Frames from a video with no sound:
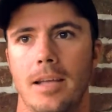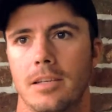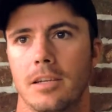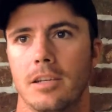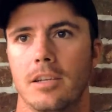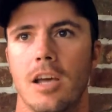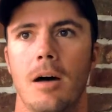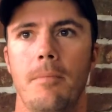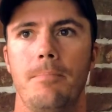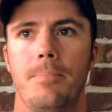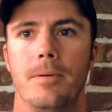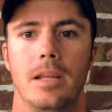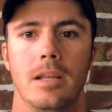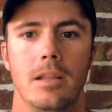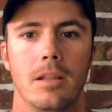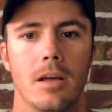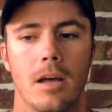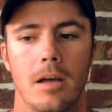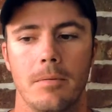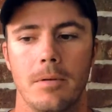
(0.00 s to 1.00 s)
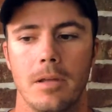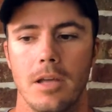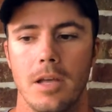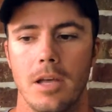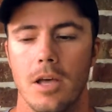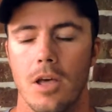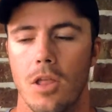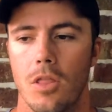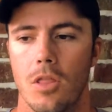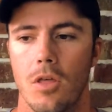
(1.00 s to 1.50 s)
as a company. The, I
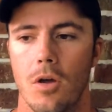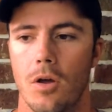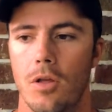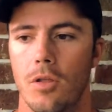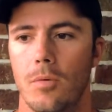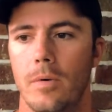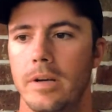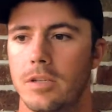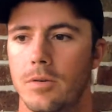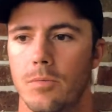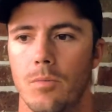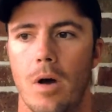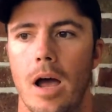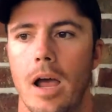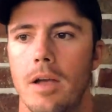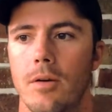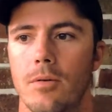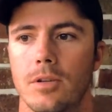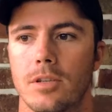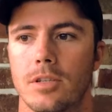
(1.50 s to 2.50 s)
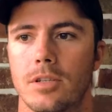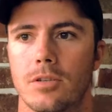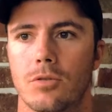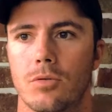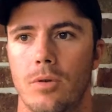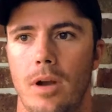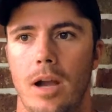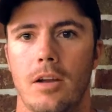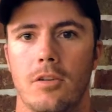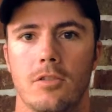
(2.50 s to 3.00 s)
mean, the, the reason why it
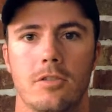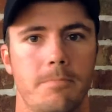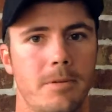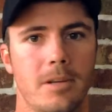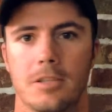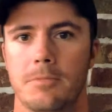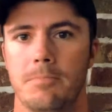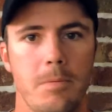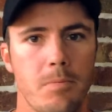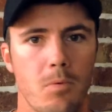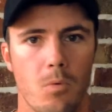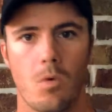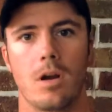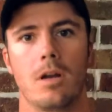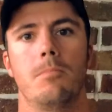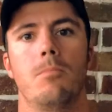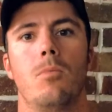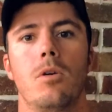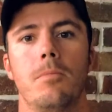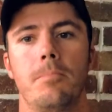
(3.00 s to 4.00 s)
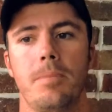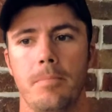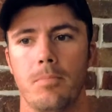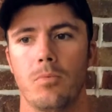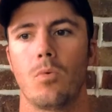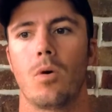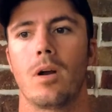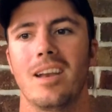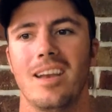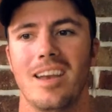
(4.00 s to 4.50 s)
was created is because people wanted more.
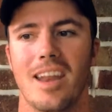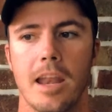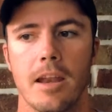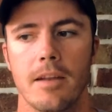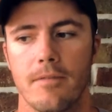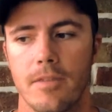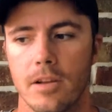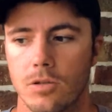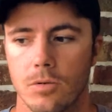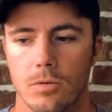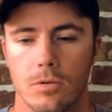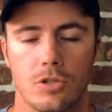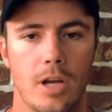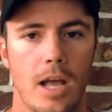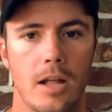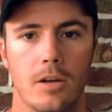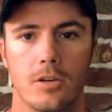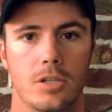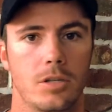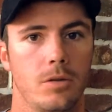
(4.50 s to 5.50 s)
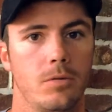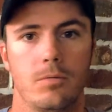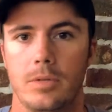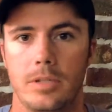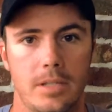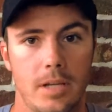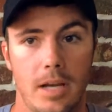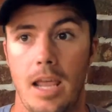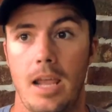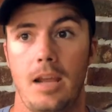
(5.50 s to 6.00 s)
People wanted an individual challenge. So
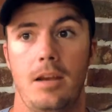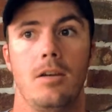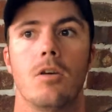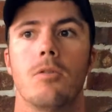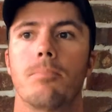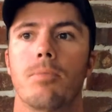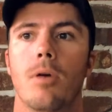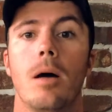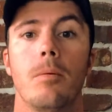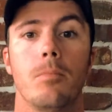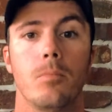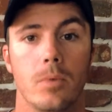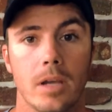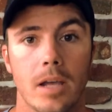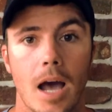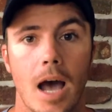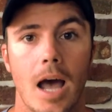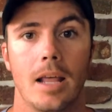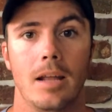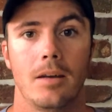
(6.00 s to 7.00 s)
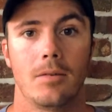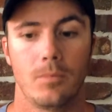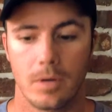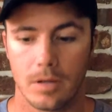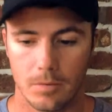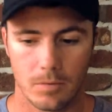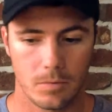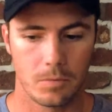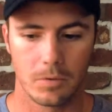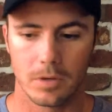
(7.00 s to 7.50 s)
we said, hey, no problem. We got it.
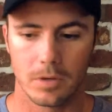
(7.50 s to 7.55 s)
We,